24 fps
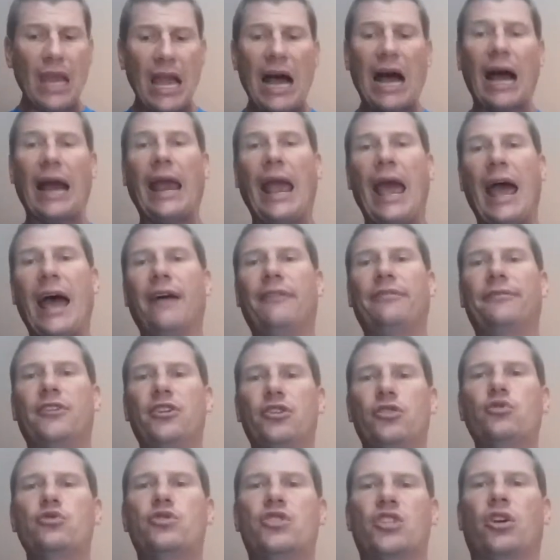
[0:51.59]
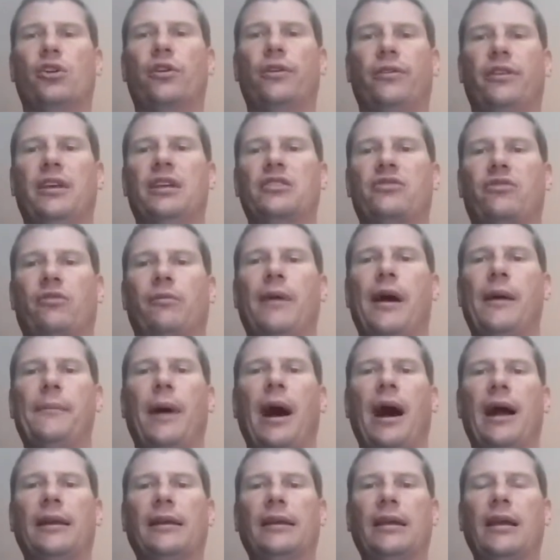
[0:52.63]
I have to do certain things for my
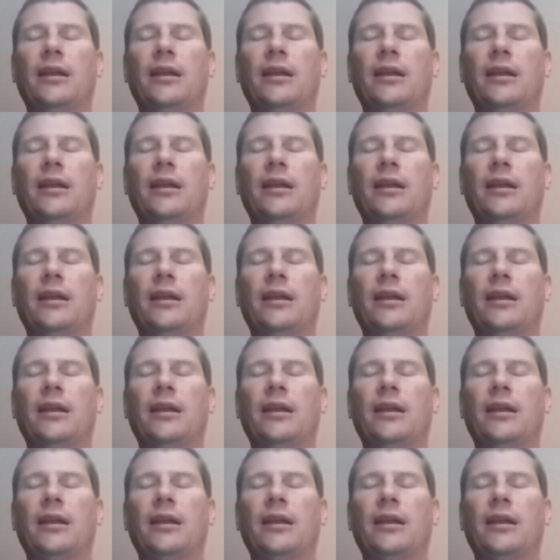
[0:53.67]
body.